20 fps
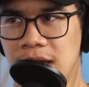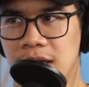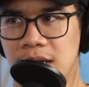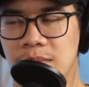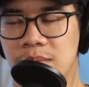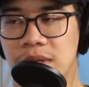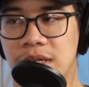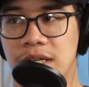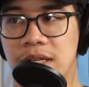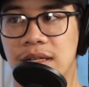
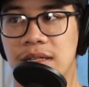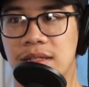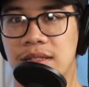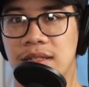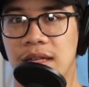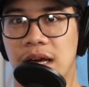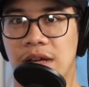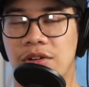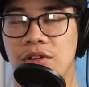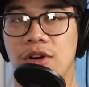Because
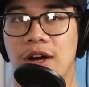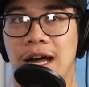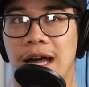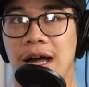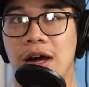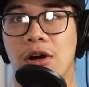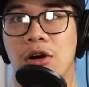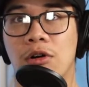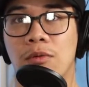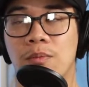I don't know
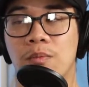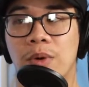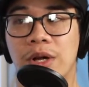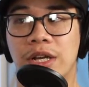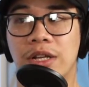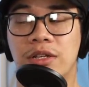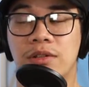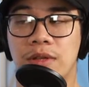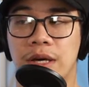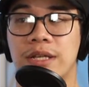how, but
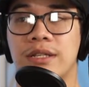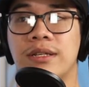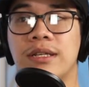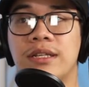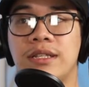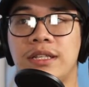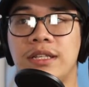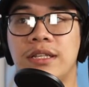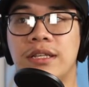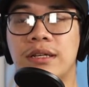in
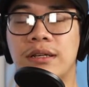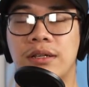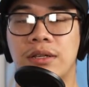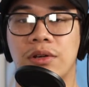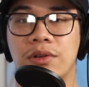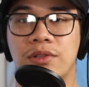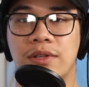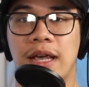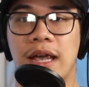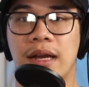2018,
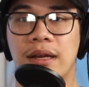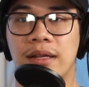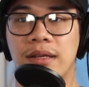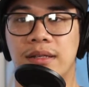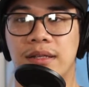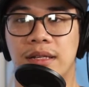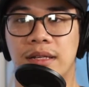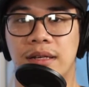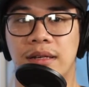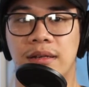Kyoto Annie
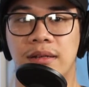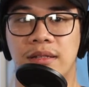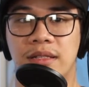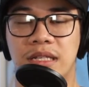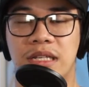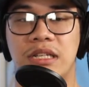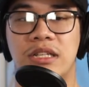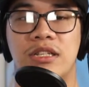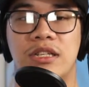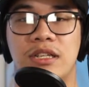did
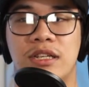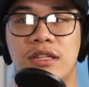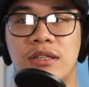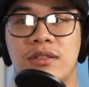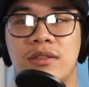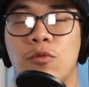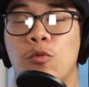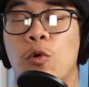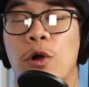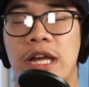
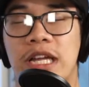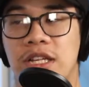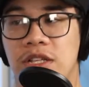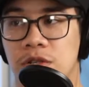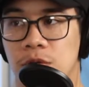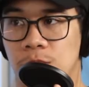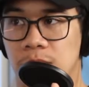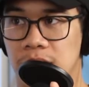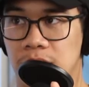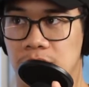CGs way
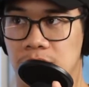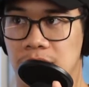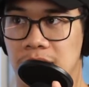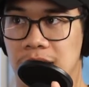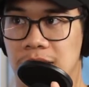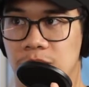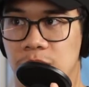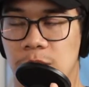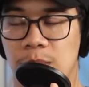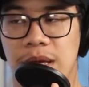too well.
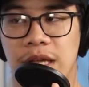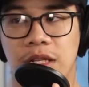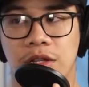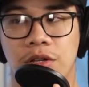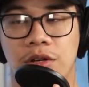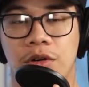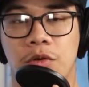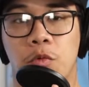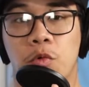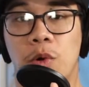They made it
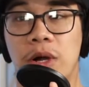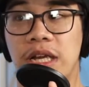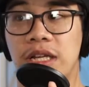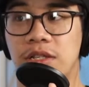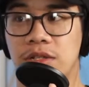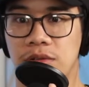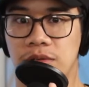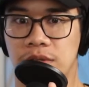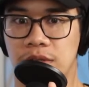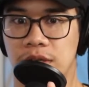look way
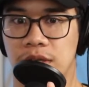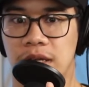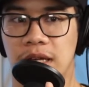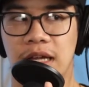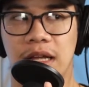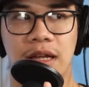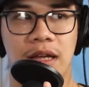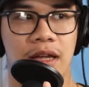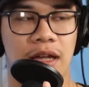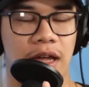too good.
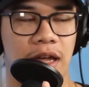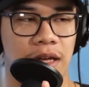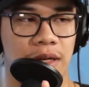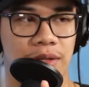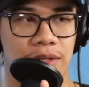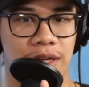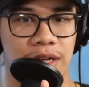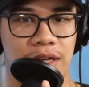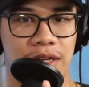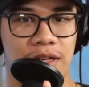
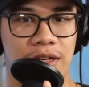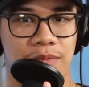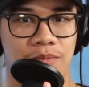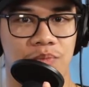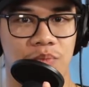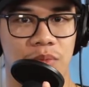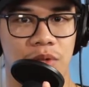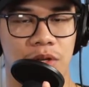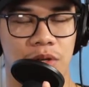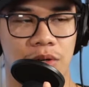And like
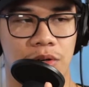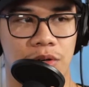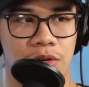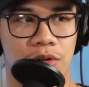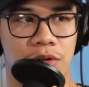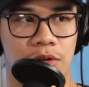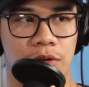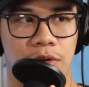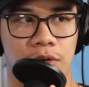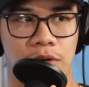
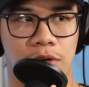her